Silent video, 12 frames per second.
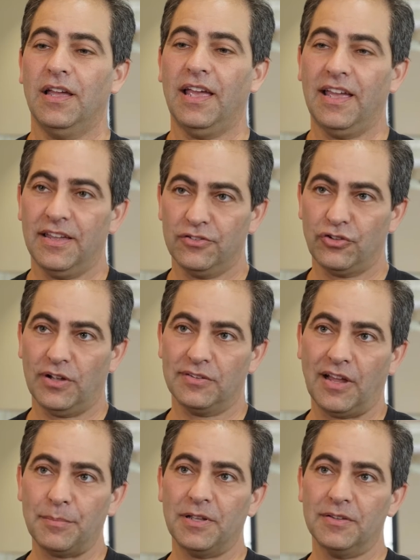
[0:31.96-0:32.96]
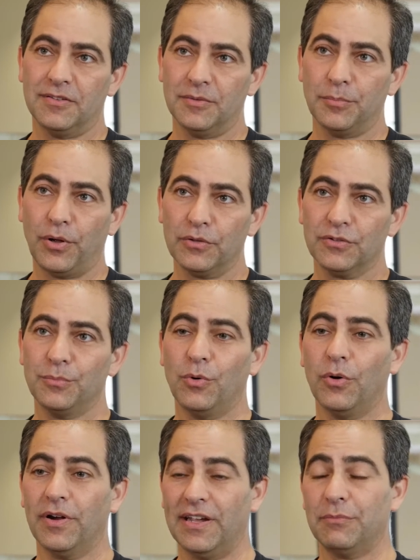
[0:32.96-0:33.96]
and Johns Hopkins in
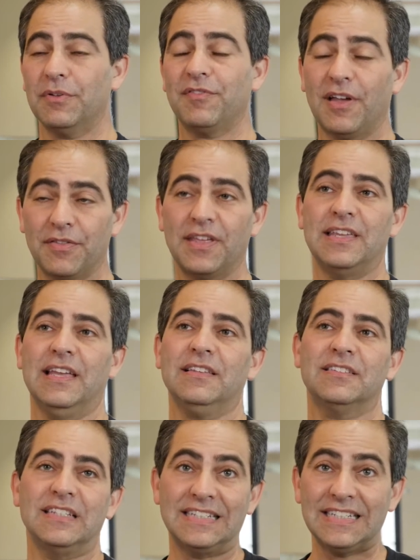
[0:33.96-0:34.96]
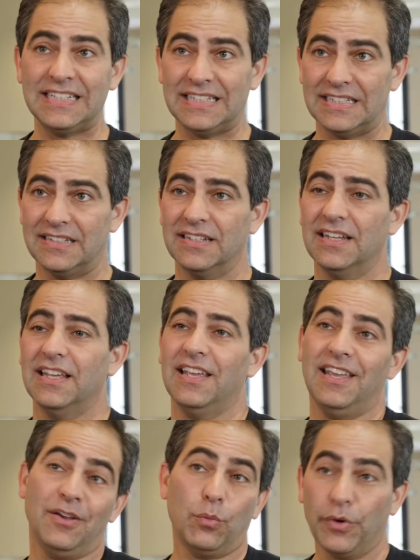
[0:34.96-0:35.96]
Baltimore, and we found that yes, indeed,
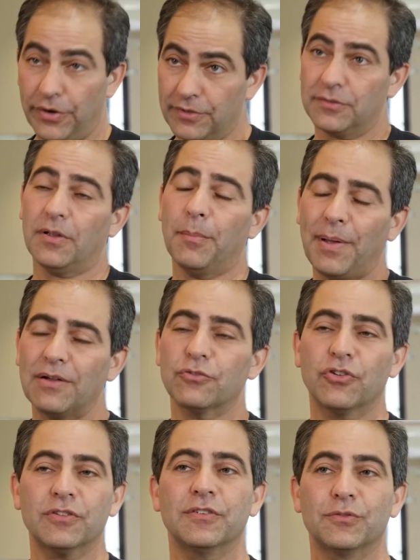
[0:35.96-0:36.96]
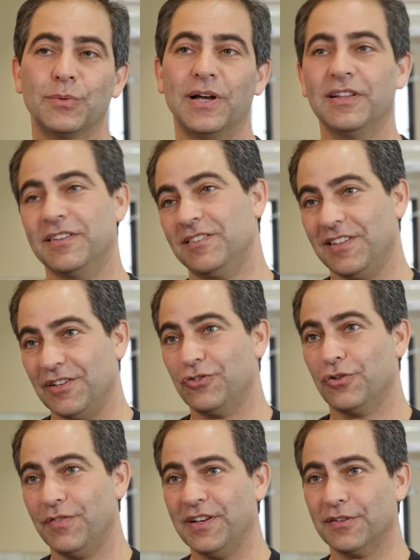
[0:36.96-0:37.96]
it works about just as well as the
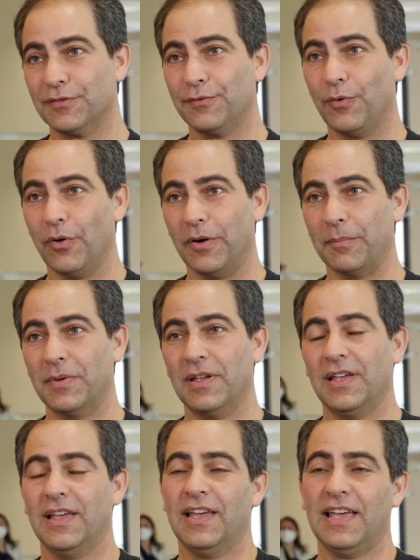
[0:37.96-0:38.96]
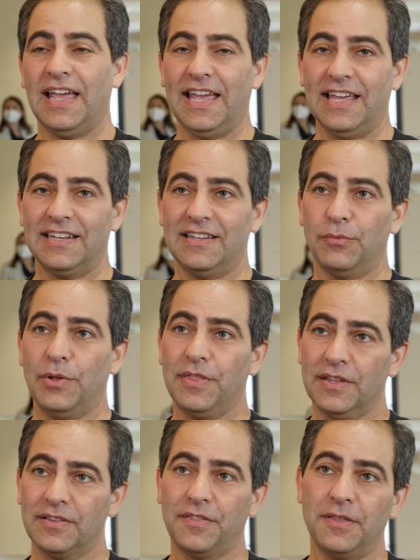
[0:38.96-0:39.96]
intravenous form. And we
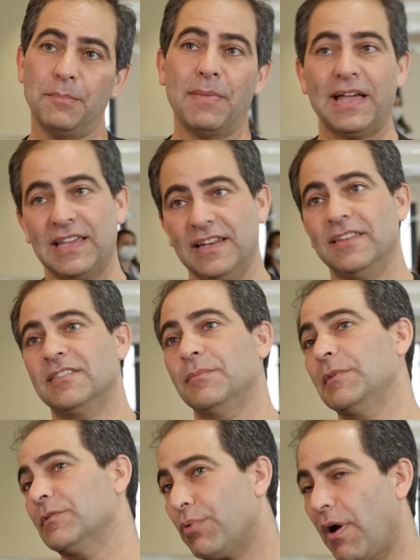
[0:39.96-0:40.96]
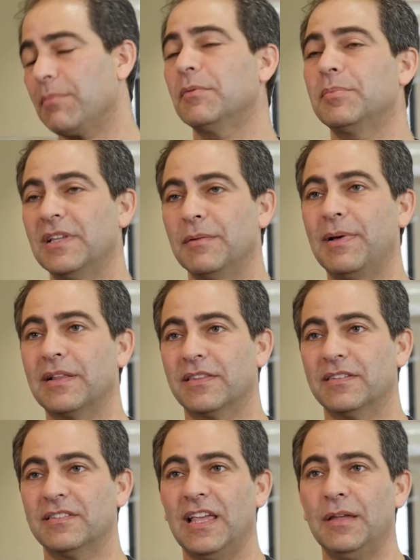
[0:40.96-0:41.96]
think that the mechanism is probably about
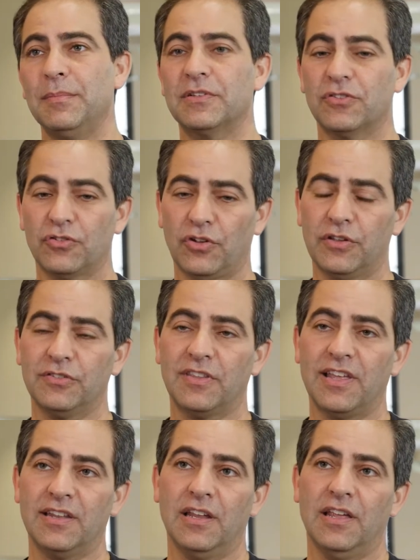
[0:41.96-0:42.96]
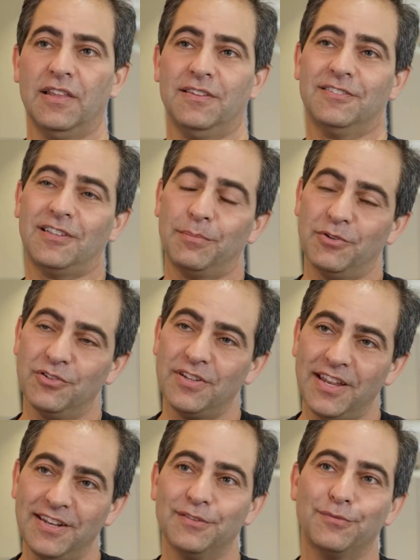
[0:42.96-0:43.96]
the same. It's just that the
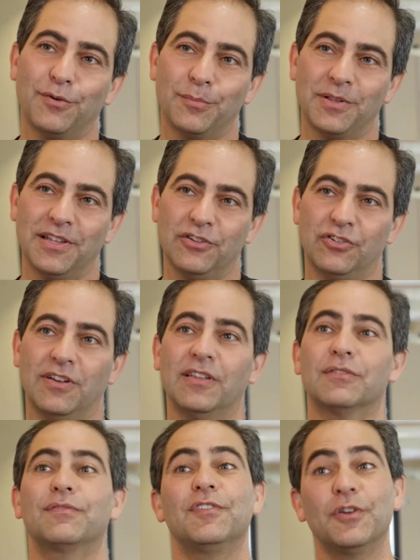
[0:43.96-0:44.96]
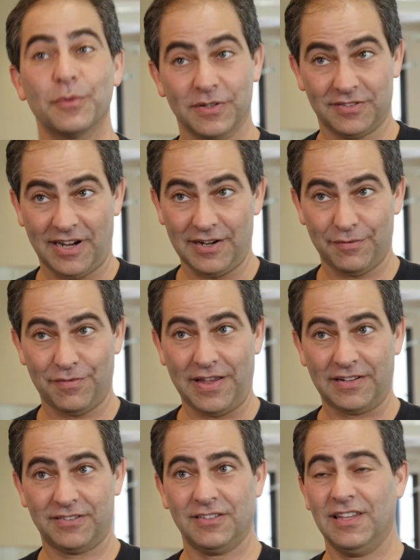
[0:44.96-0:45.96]
subcutaneous formulation has fewer side
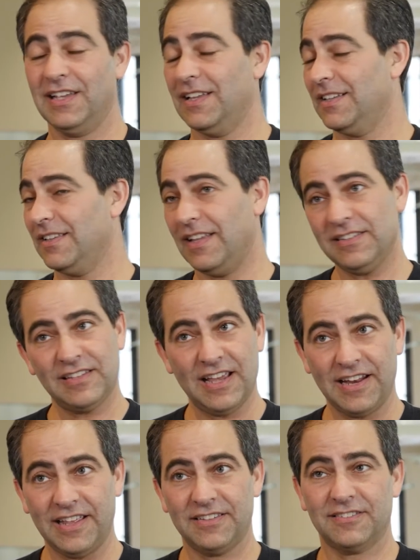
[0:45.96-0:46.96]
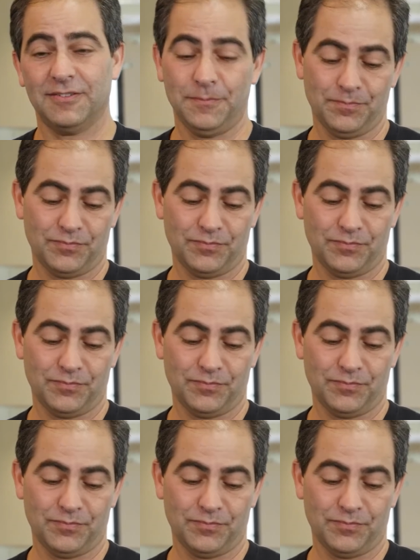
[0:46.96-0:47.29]
effects, less headaches,